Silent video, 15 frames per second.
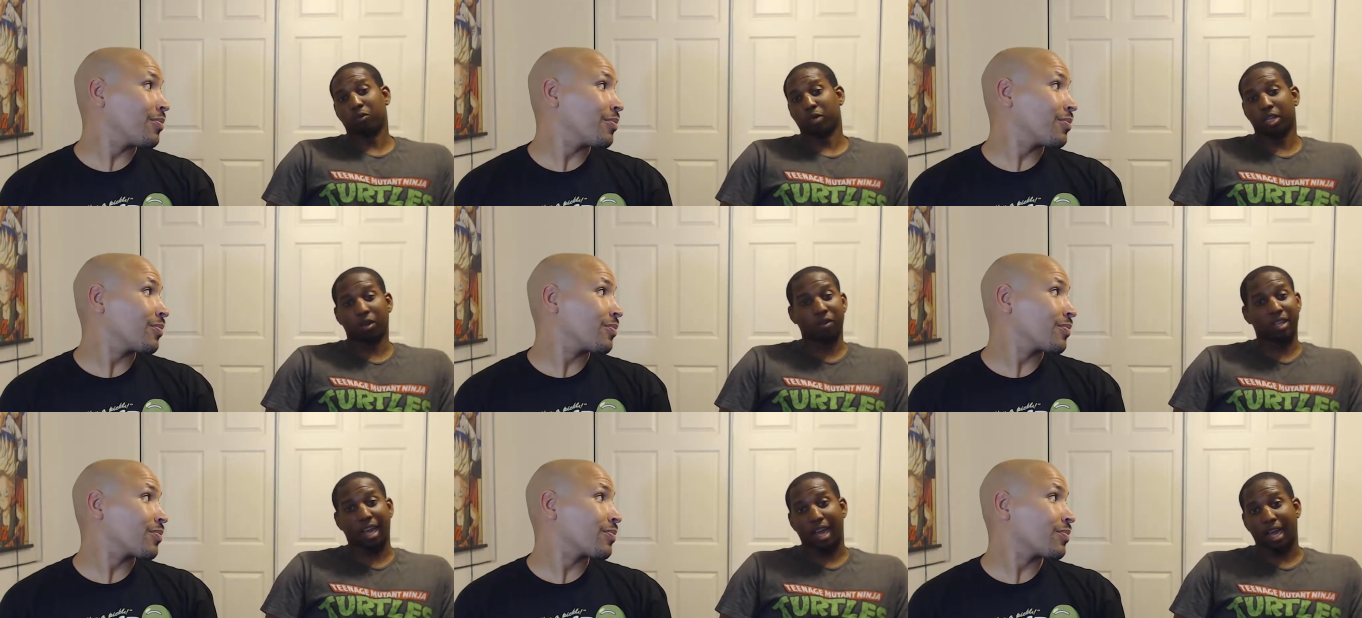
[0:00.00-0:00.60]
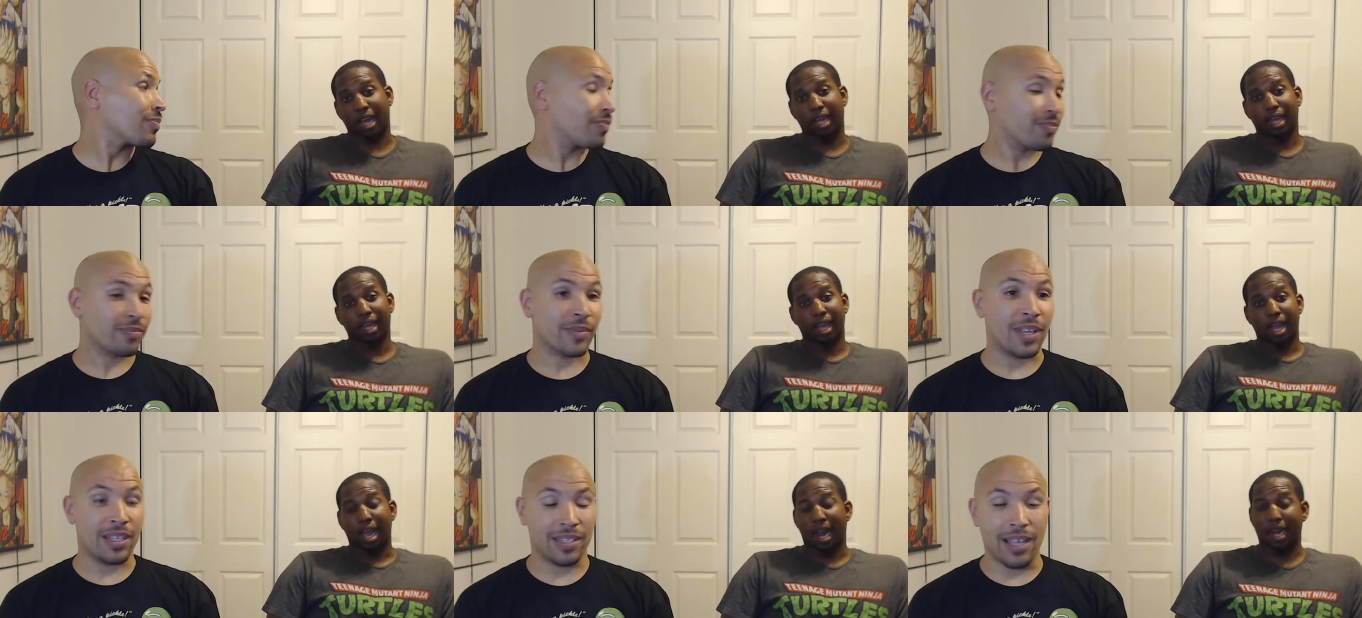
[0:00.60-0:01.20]
Speaker 1: we're gonna die.
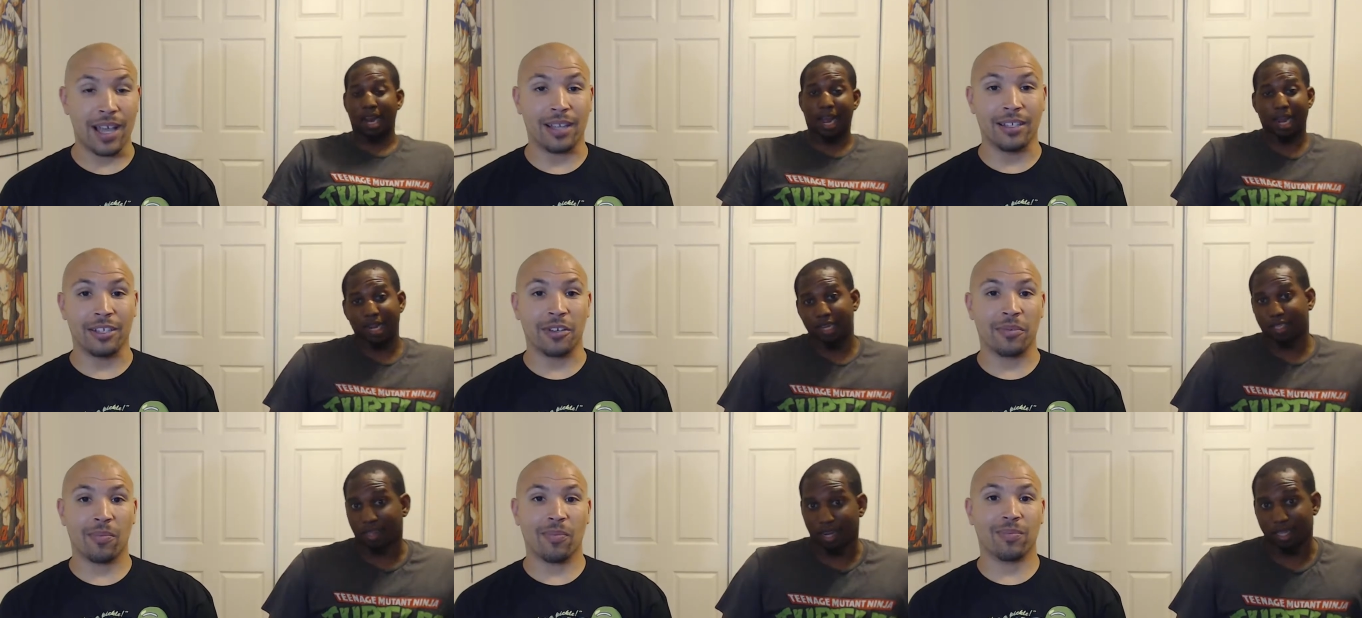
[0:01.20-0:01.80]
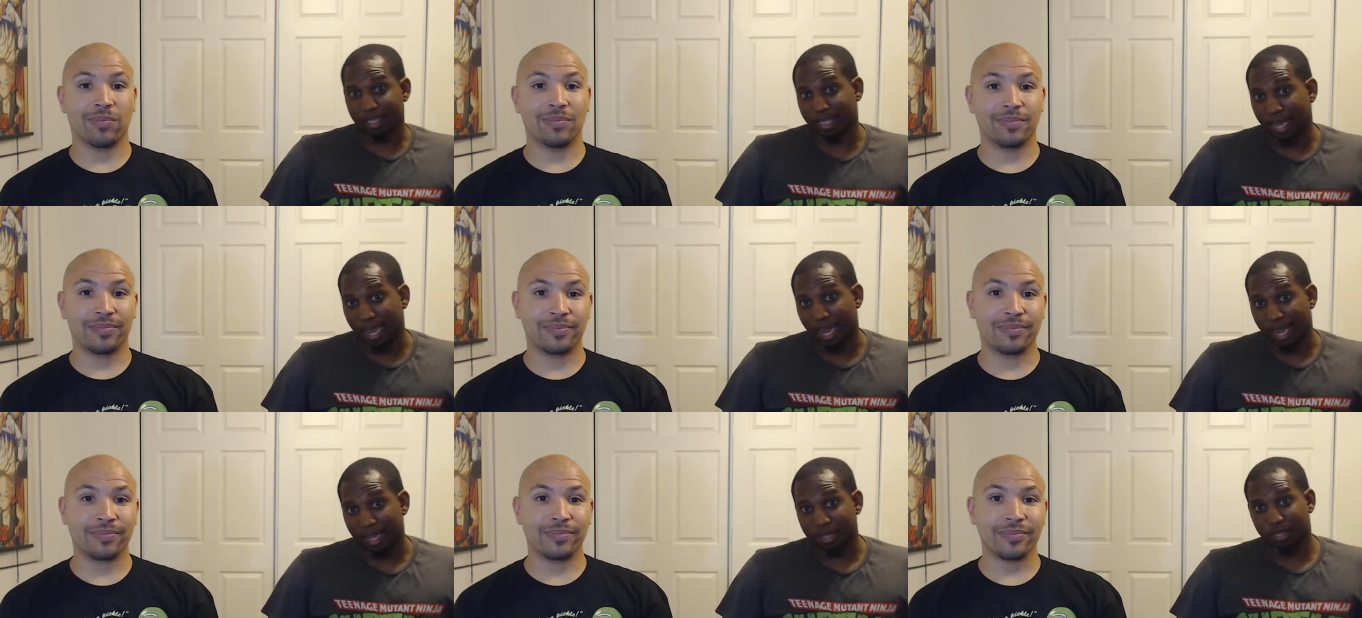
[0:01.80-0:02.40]
Exactly. And I ain't trying to
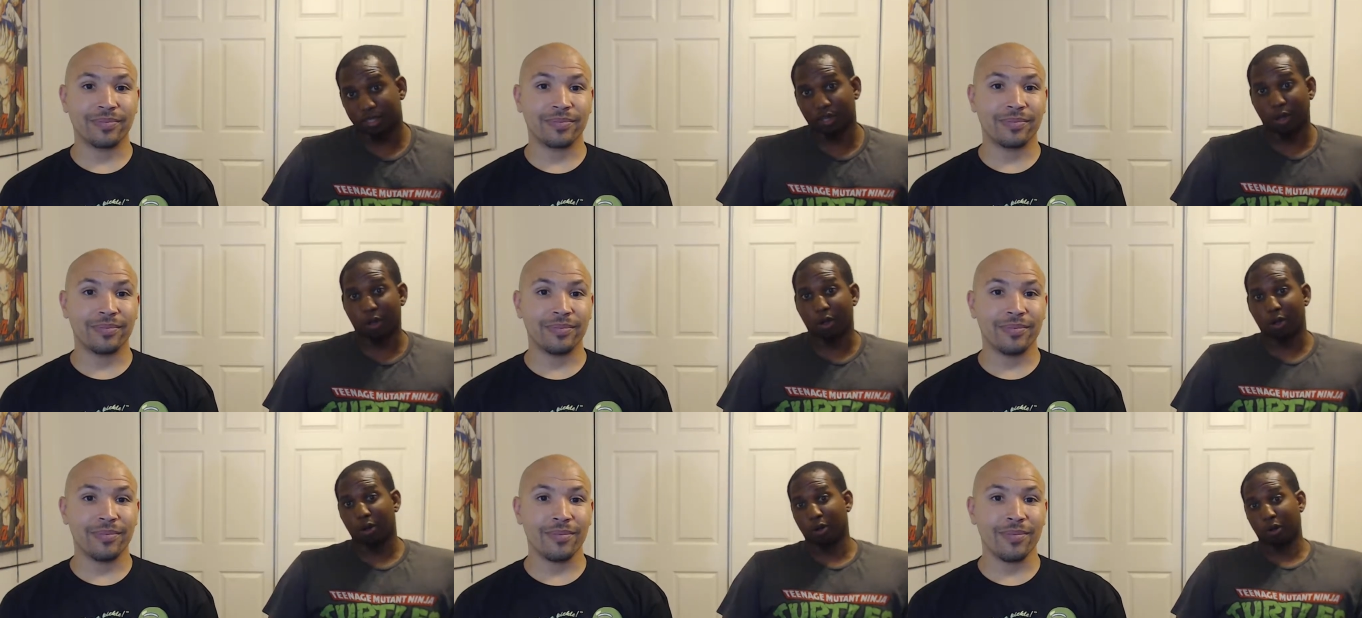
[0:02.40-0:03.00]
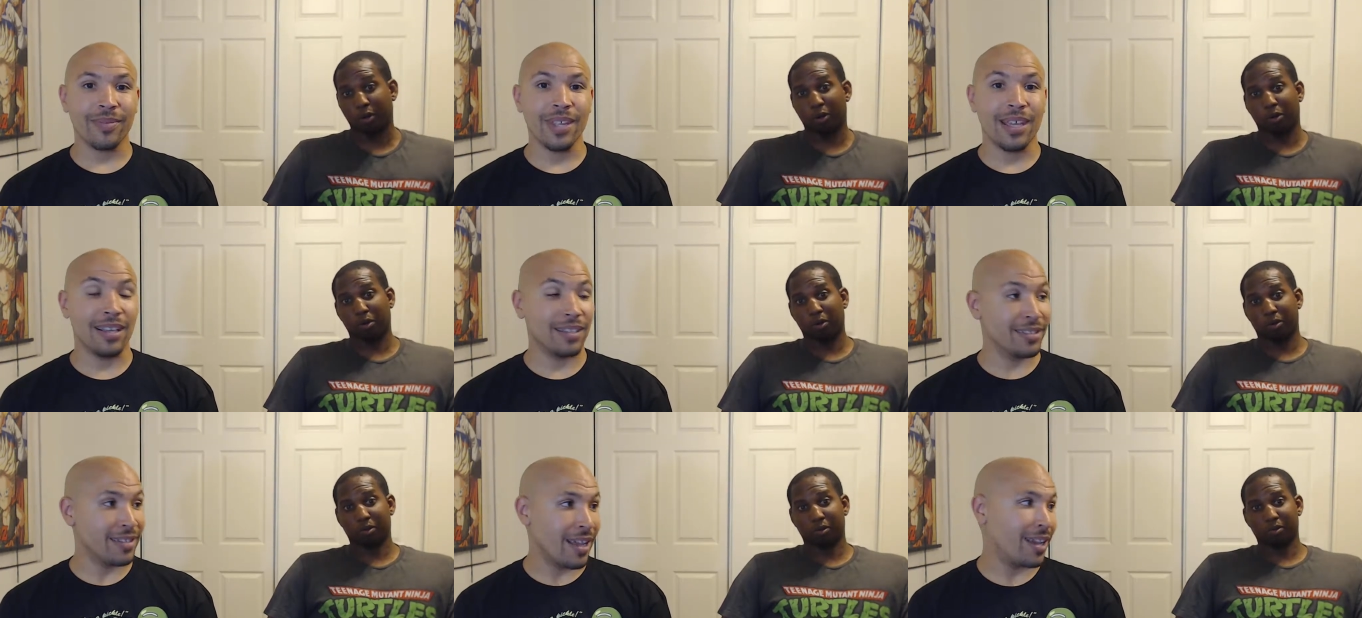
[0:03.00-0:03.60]
die. So
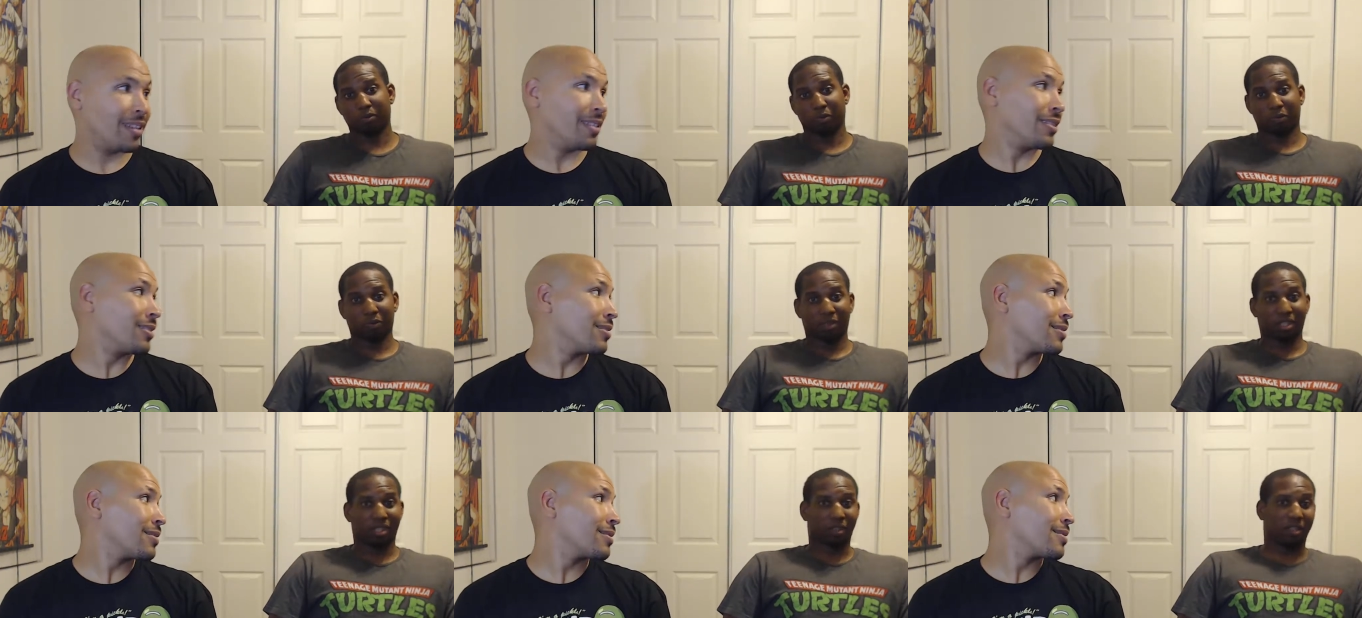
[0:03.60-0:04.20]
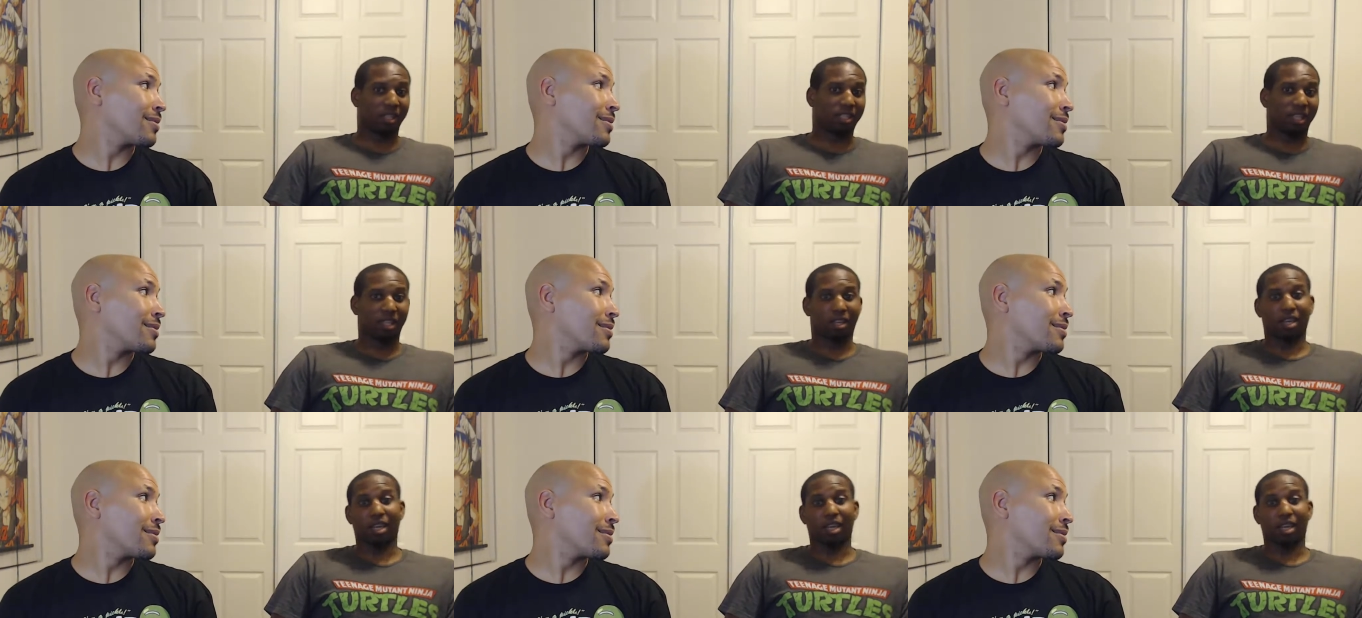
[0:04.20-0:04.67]
Exactly. It's either